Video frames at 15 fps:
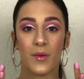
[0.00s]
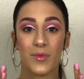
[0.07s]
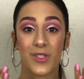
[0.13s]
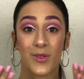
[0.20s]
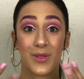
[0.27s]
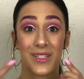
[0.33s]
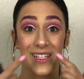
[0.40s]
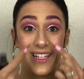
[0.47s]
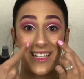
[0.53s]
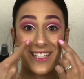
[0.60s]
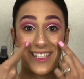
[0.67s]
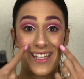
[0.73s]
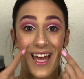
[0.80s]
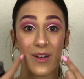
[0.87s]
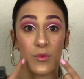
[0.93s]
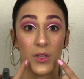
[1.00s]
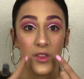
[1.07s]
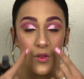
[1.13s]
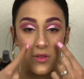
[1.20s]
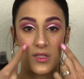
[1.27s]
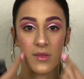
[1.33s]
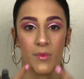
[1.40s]
So it's gonna set with
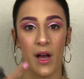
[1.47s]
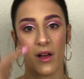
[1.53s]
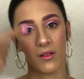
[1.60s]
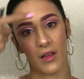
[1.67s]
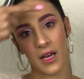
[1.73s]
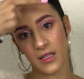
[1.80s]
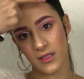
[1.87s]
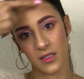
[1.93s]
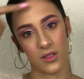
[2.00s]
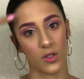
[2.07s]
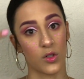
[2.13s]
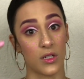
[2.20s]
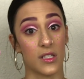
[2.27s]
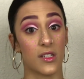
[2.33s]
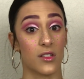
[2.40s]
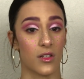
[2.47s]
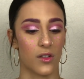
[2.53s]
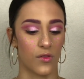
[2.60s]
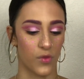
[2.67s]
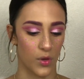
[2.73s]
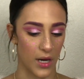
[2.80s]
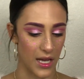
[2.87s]
those smile lines and the creases on
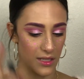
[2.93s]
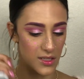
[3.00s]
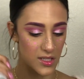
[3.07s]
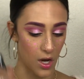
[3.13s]
your forehead.